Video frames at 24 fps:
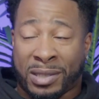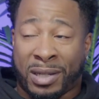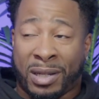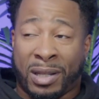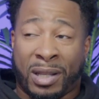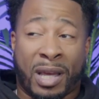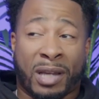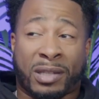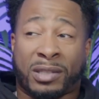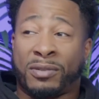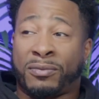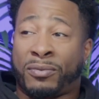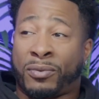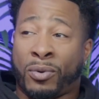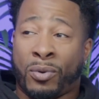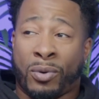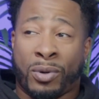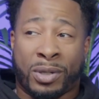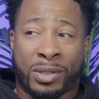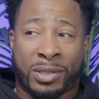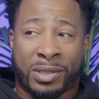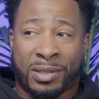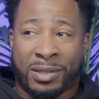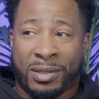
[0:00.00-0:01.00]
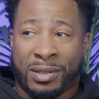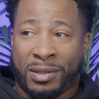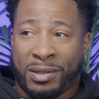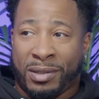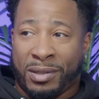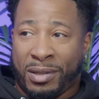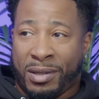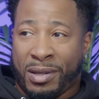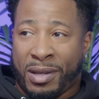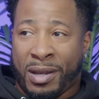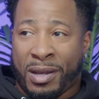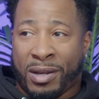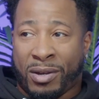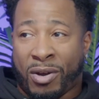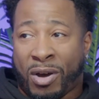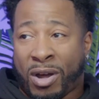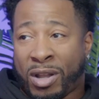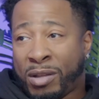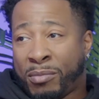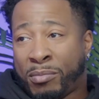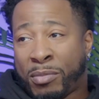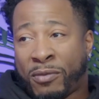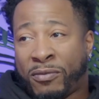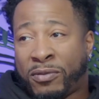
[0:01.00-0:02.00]
an elective course in
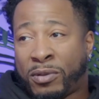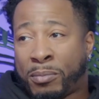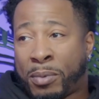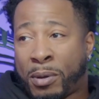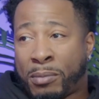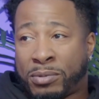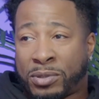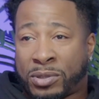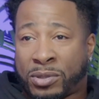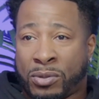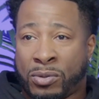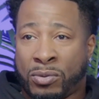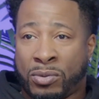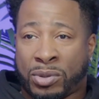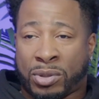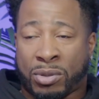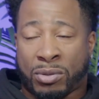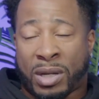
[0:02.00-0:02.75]
all the Buffalo Public Schools.